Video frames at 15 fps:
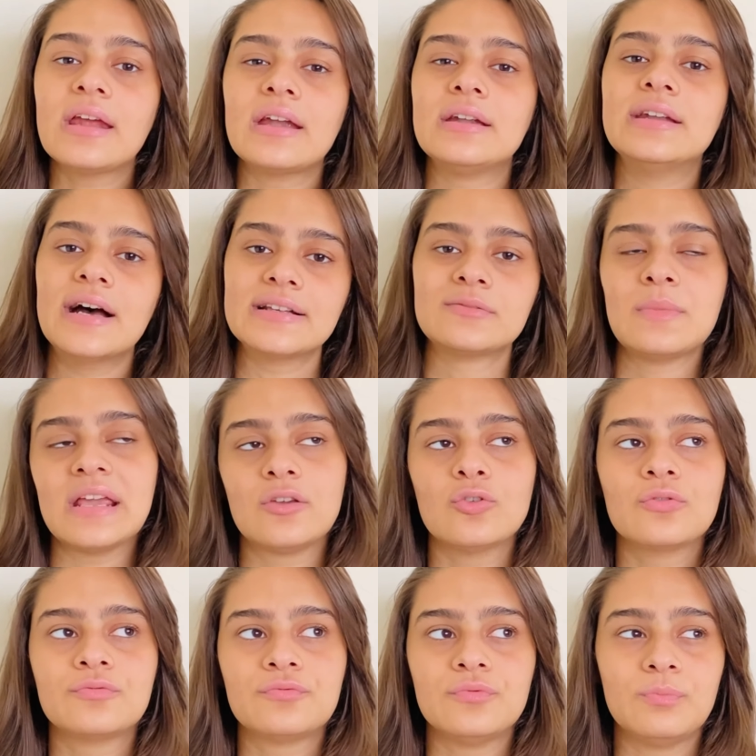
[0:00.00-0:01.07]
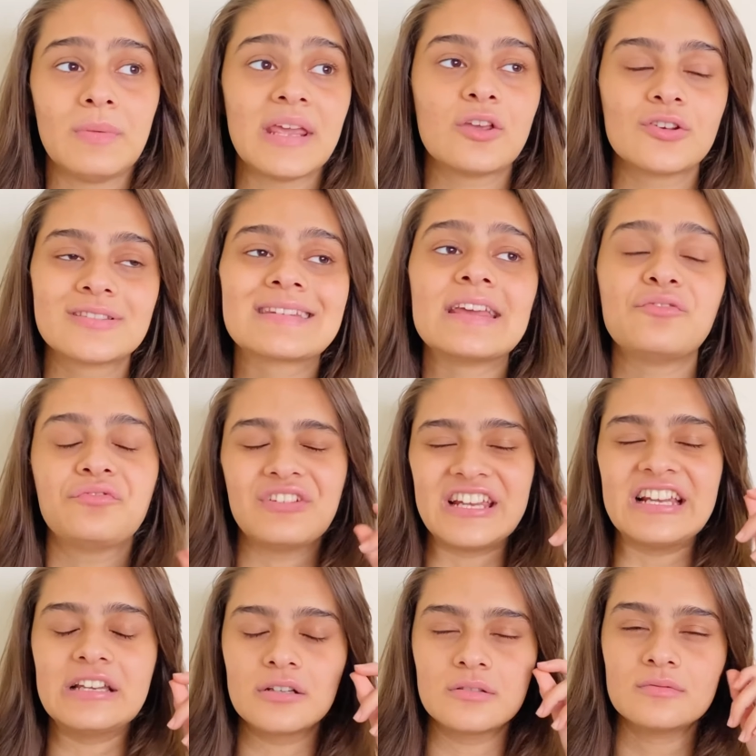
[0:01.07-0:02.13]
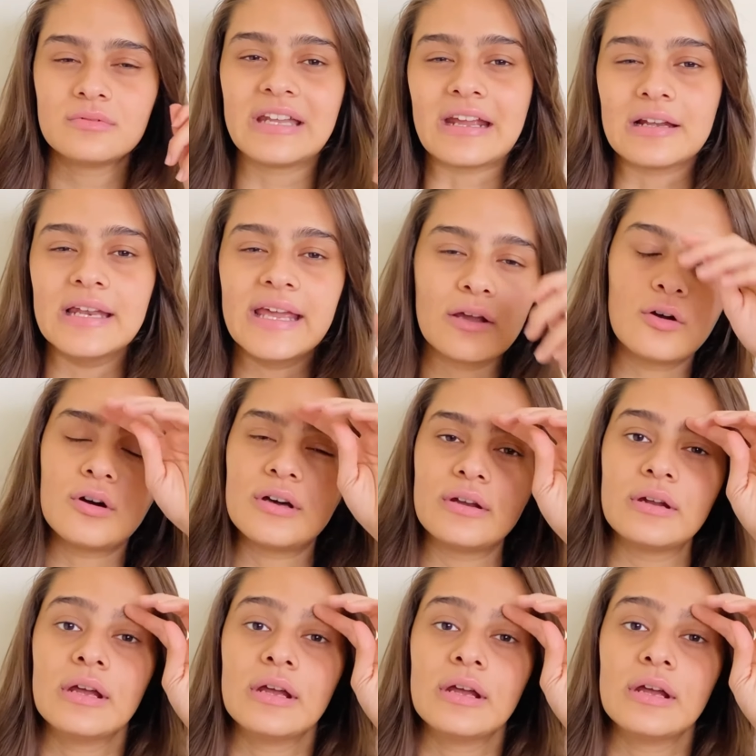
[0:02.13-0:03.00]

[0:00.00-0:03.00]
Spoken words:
It does make your skin feel tickling or